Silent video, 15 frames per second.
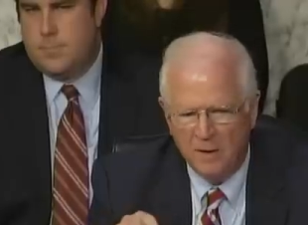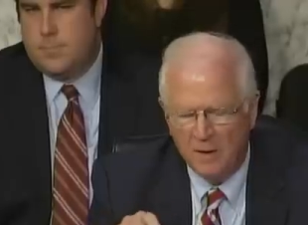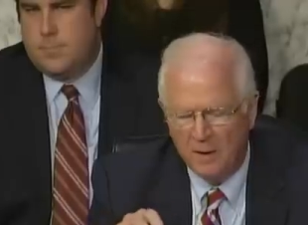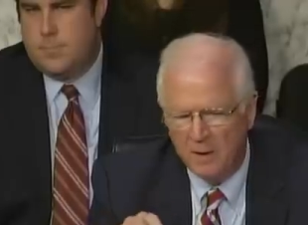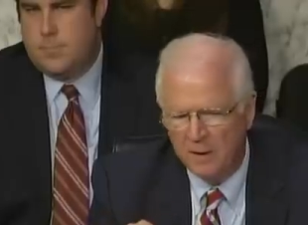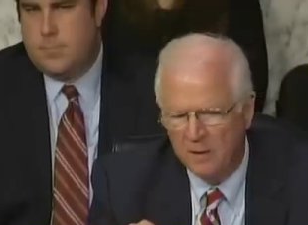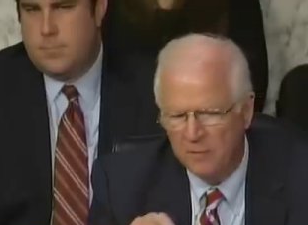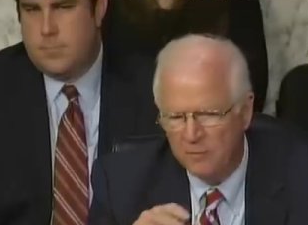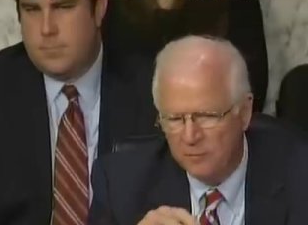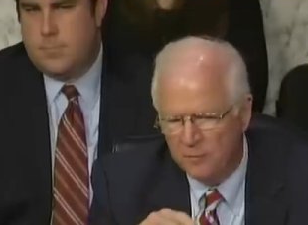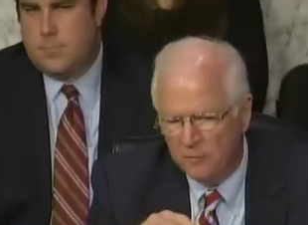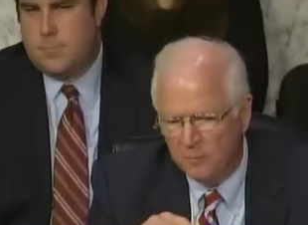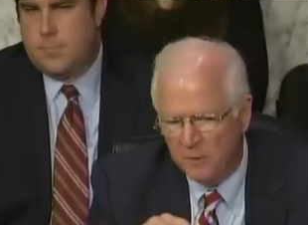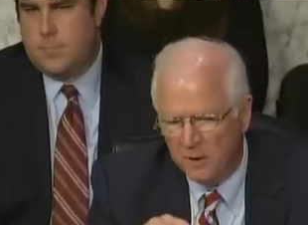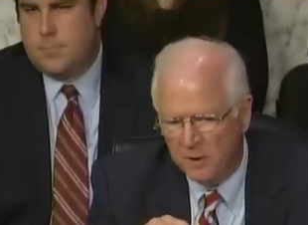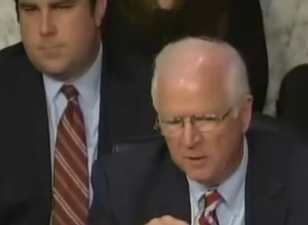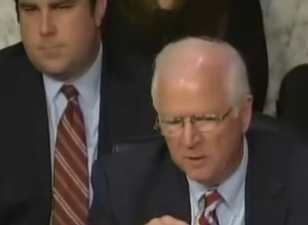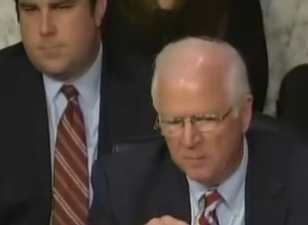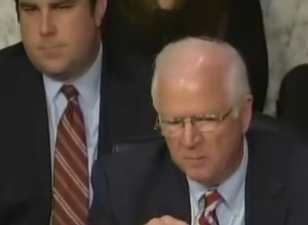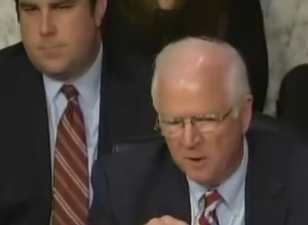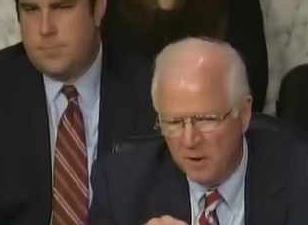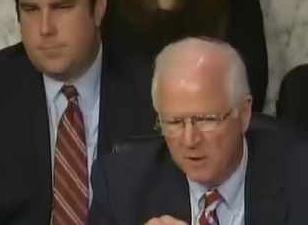Speaker 1: and to
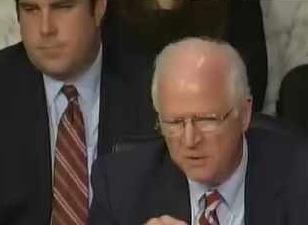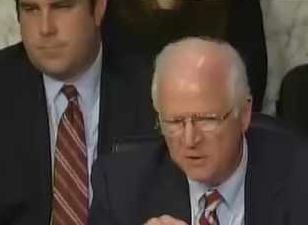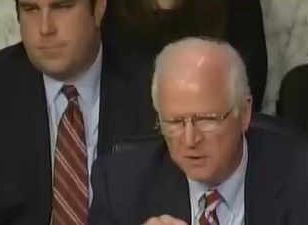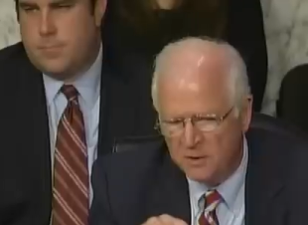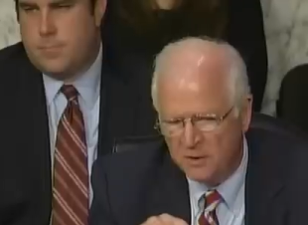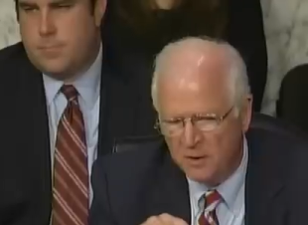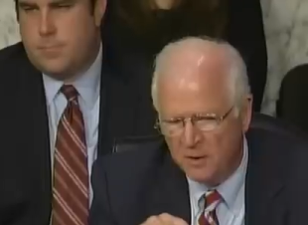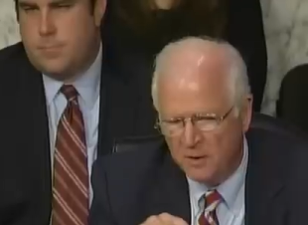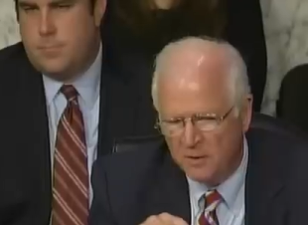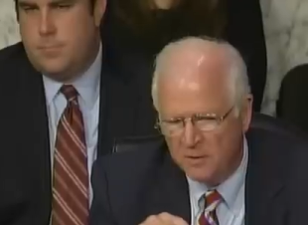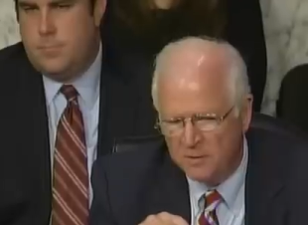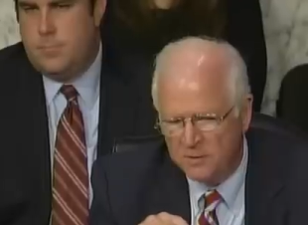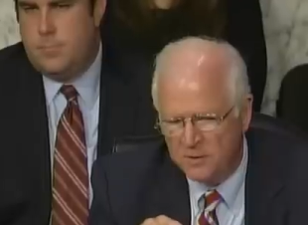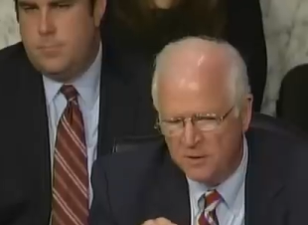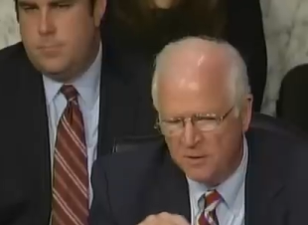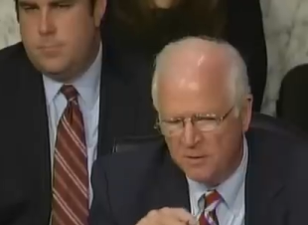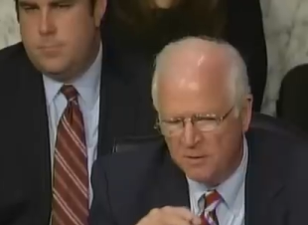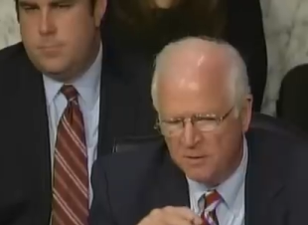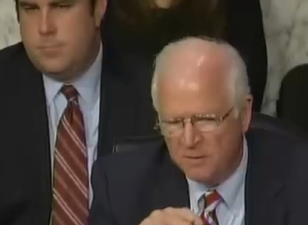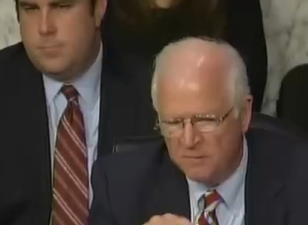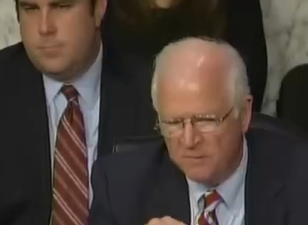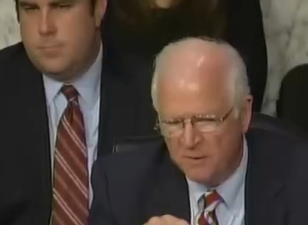meet the margin calls
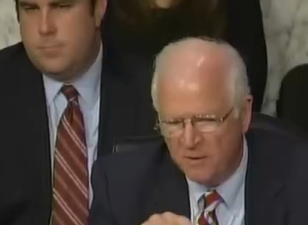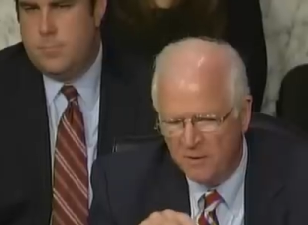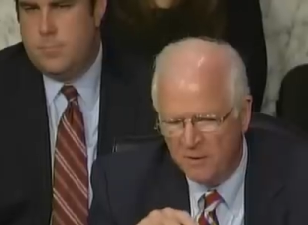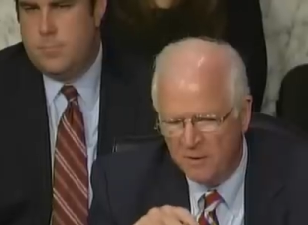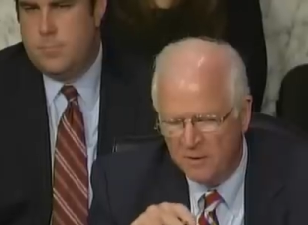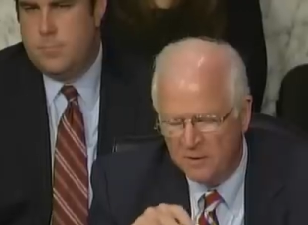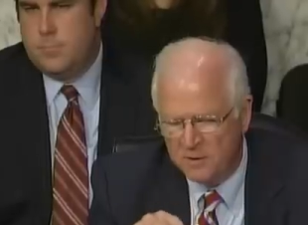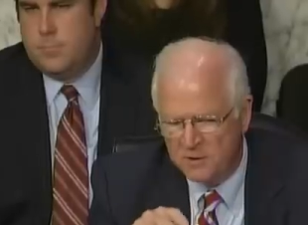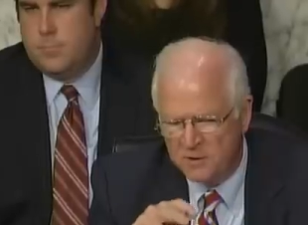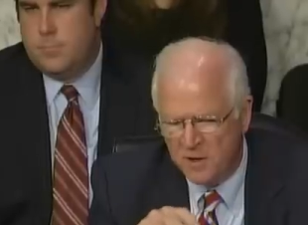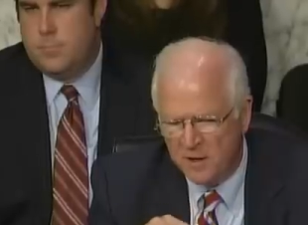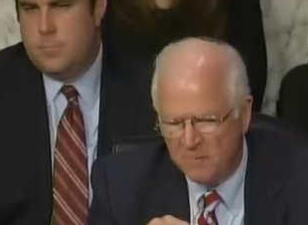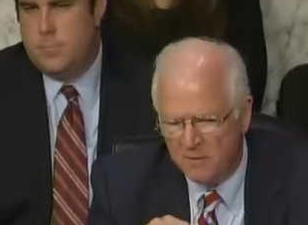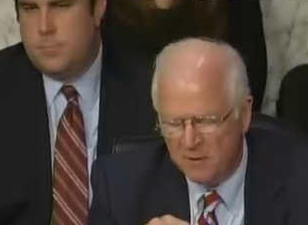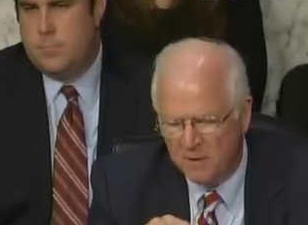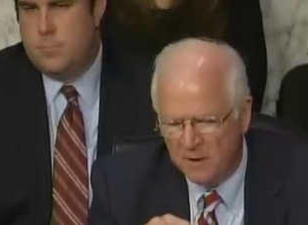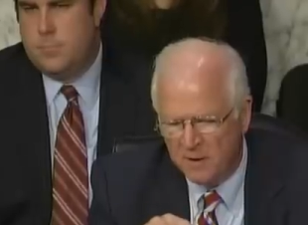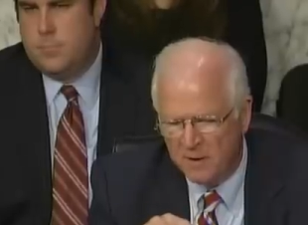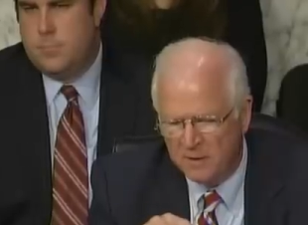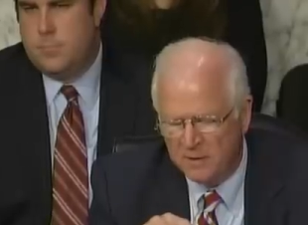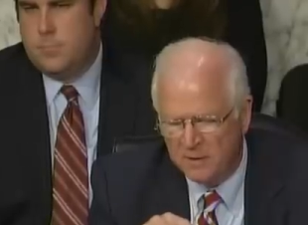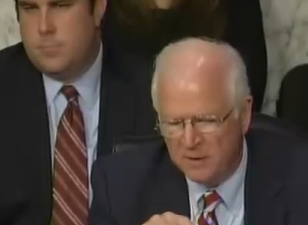on the, foreign, uh, the sovereign
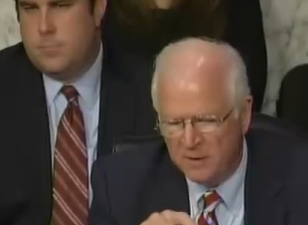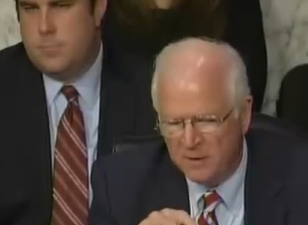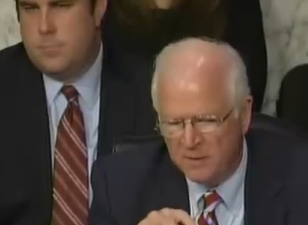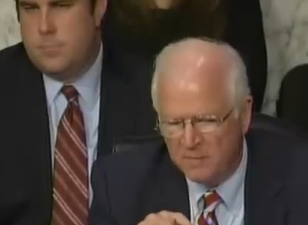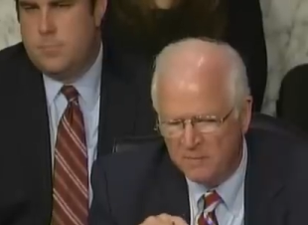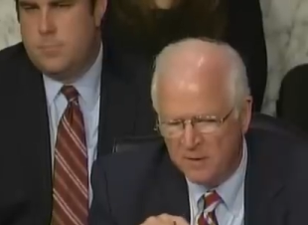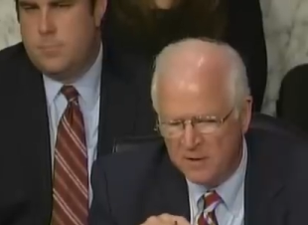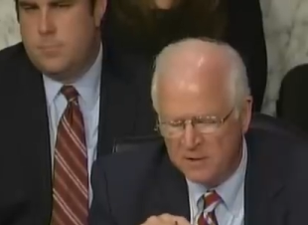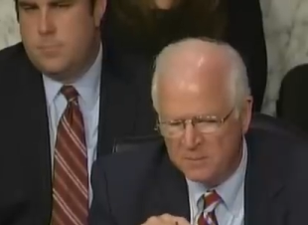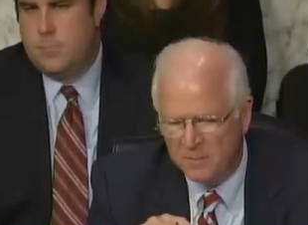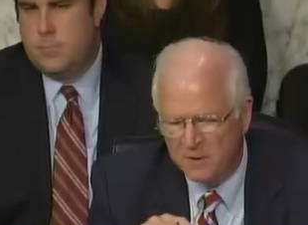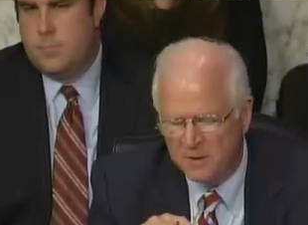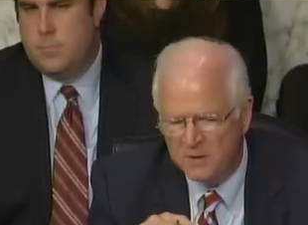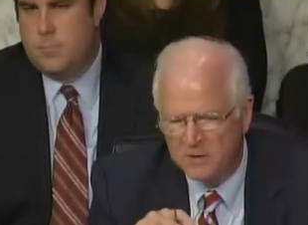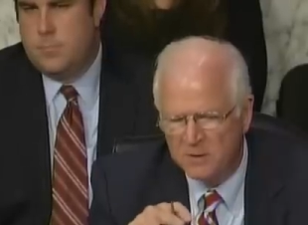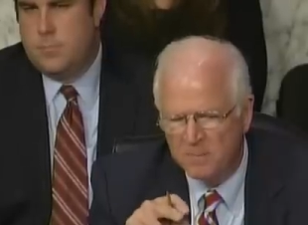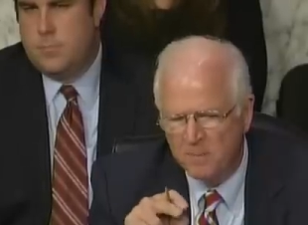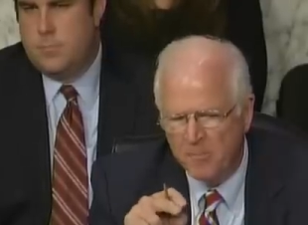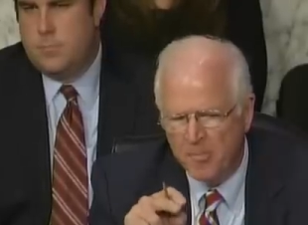debt uh, investments.